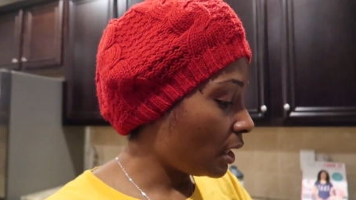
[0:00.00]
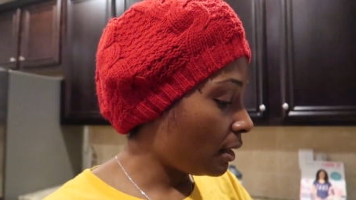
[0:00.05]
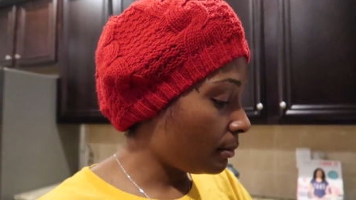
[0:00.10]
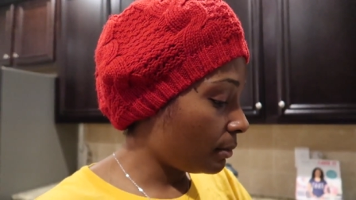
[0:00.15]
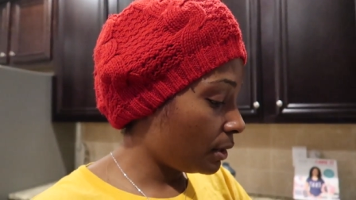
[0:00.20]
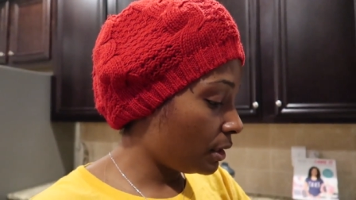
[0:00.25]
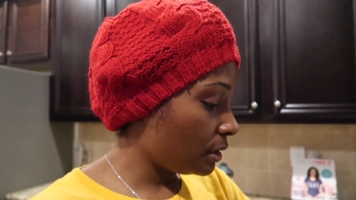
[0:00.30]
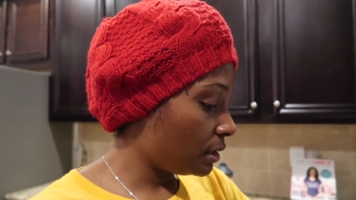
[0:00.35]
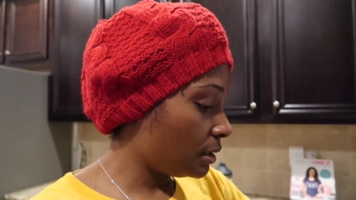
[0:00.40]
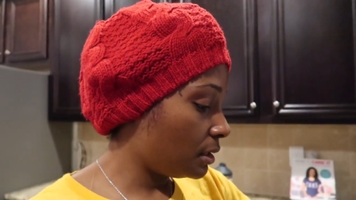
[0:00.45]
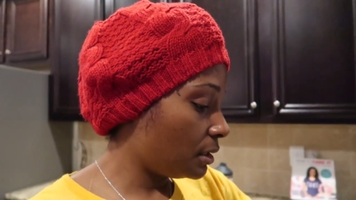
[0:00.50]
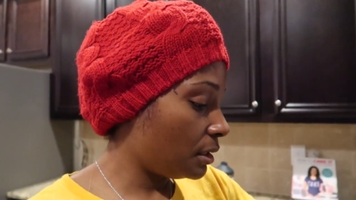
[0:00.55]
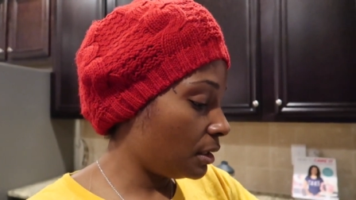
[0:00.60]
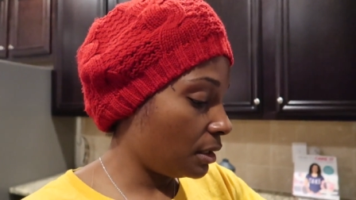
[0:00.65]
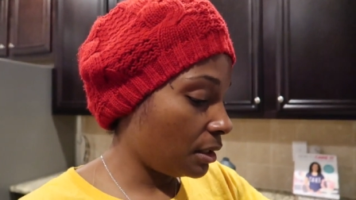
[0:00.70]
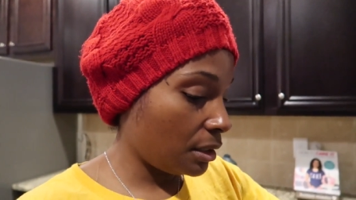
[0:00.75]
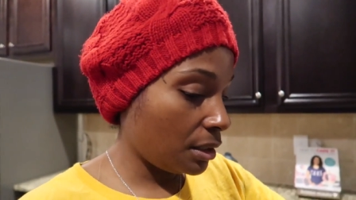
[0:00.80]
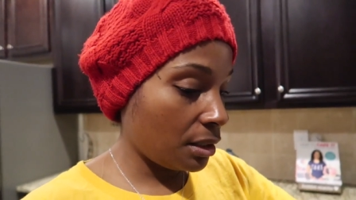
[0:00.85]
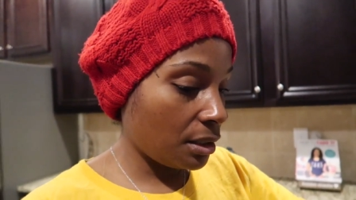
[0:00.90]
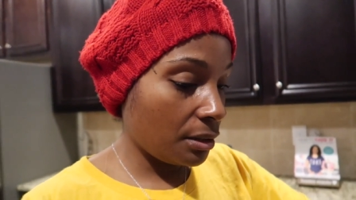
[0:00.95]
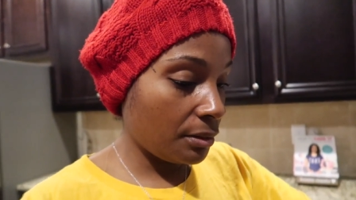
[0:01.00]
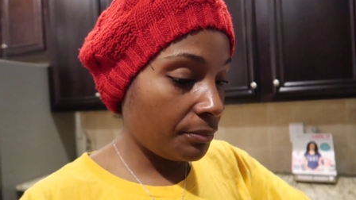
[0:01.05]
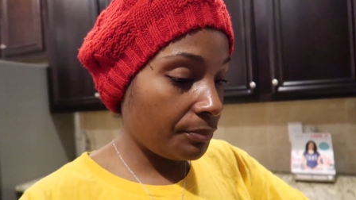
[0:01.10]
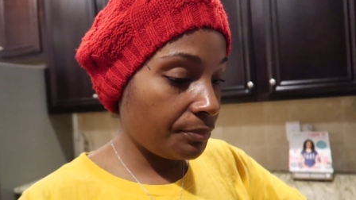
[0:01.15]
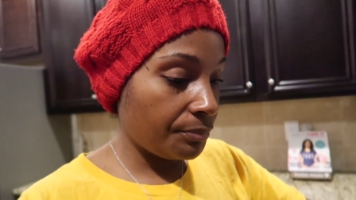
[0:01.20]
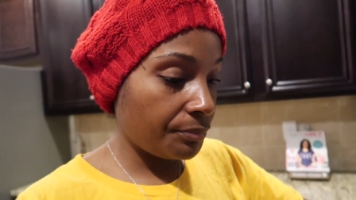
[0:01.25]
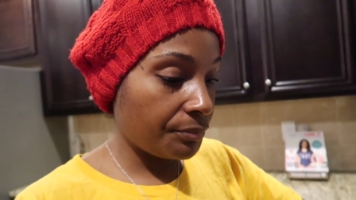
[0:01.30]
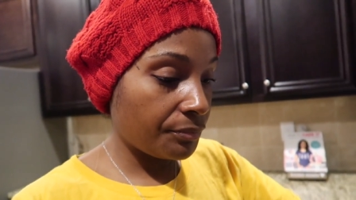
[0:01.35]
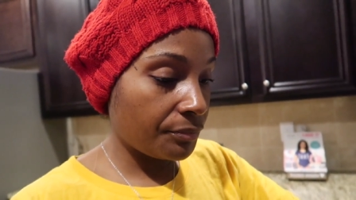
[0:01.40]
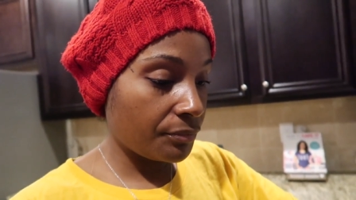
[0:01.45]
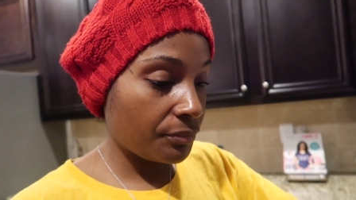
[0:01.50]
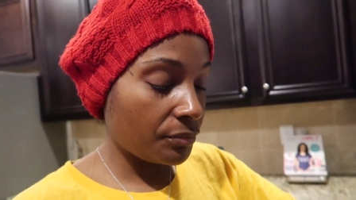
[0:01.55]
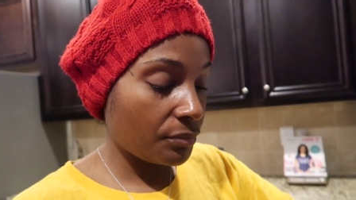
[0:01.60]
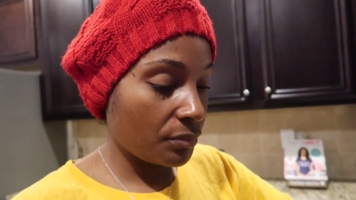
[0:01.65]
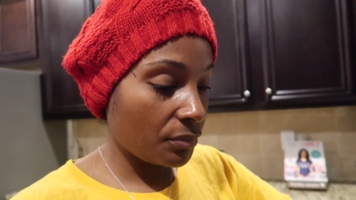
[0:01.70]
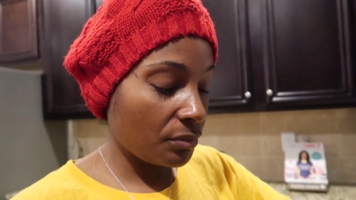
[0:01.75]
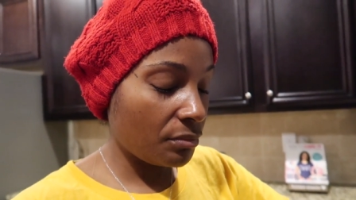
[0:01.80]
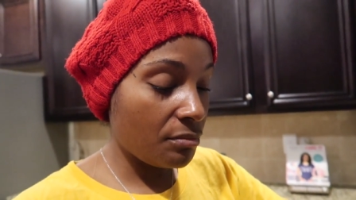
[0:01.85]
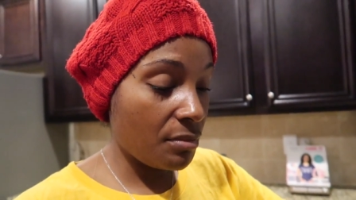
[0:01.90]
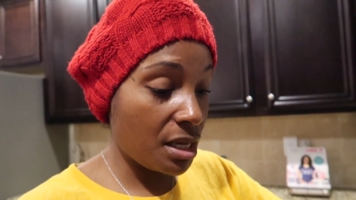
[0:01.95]
I'm gonna um,
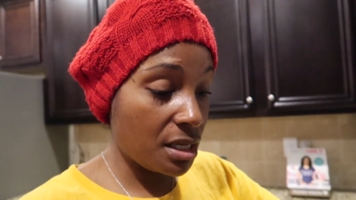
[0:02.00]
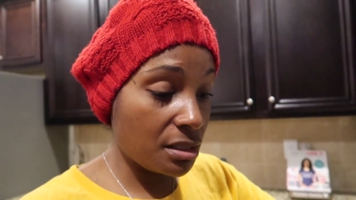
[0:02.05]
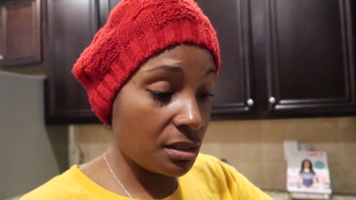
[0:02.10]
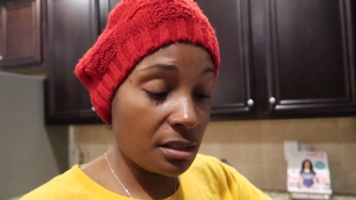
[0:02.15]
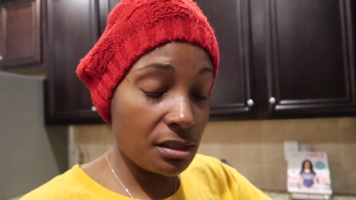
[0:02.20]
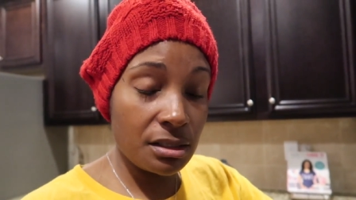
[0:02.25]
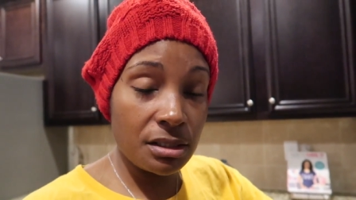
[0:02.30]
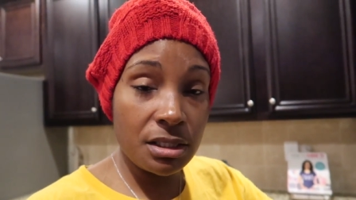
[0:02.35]
make this